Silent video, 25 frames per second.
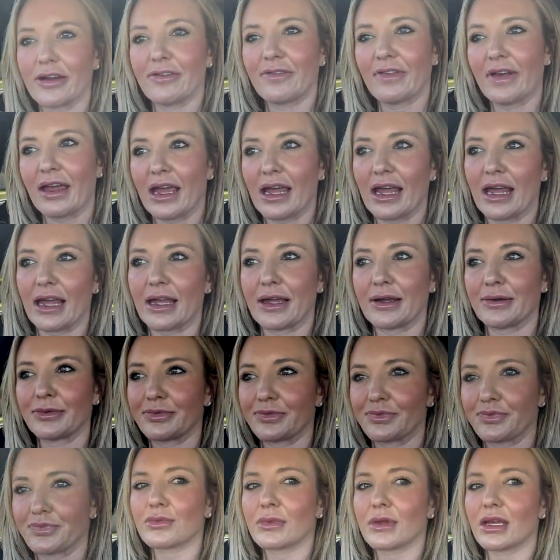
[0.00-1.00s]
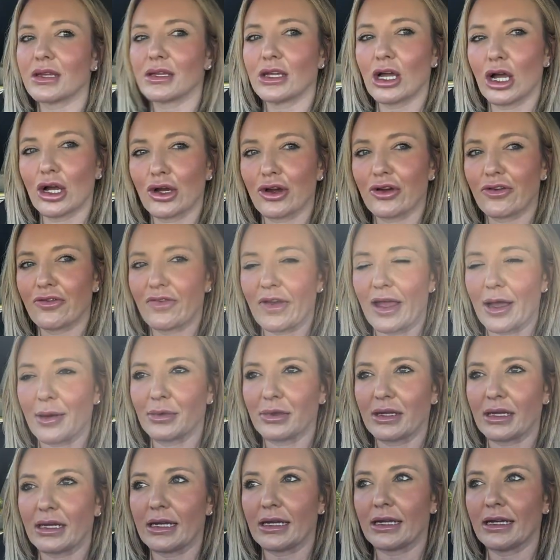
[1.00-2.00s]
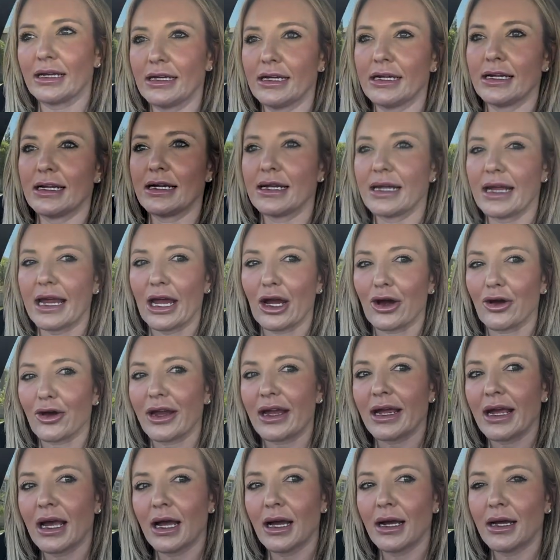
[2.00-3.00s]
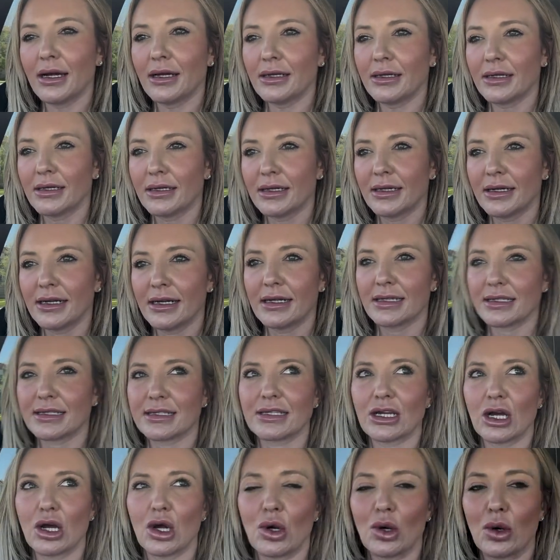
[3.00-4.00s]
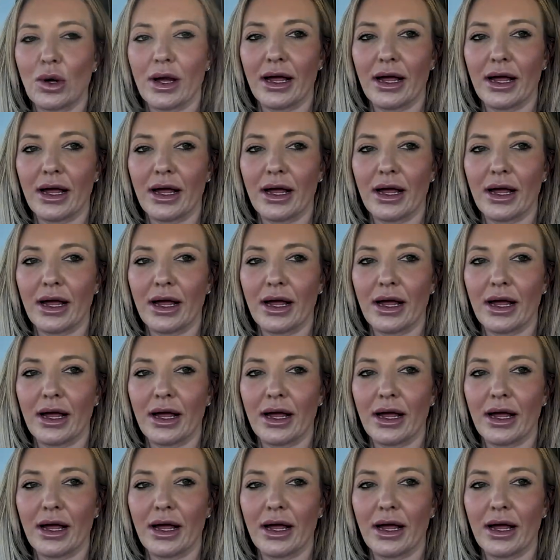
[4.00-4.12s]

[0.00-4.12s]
of a younger family area. So